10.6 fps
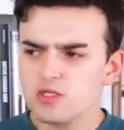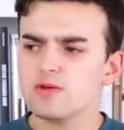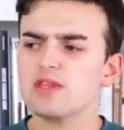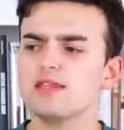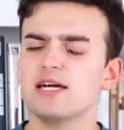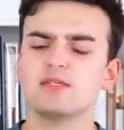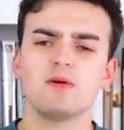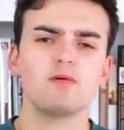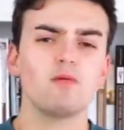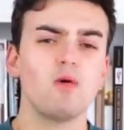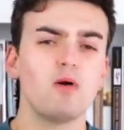And so I think that's
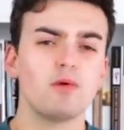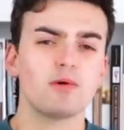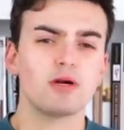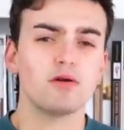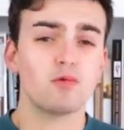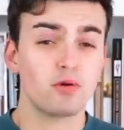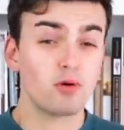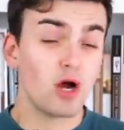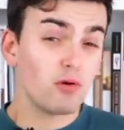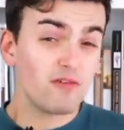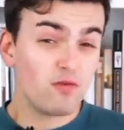probably what we were, were
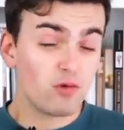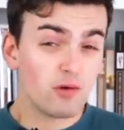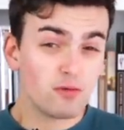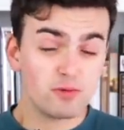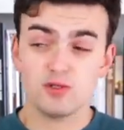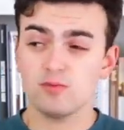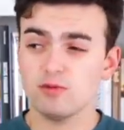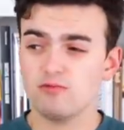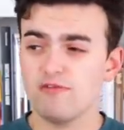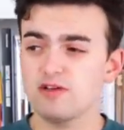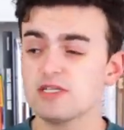going for, I would presume, in
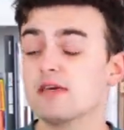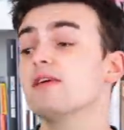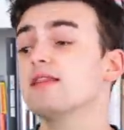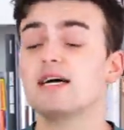the referencing. I think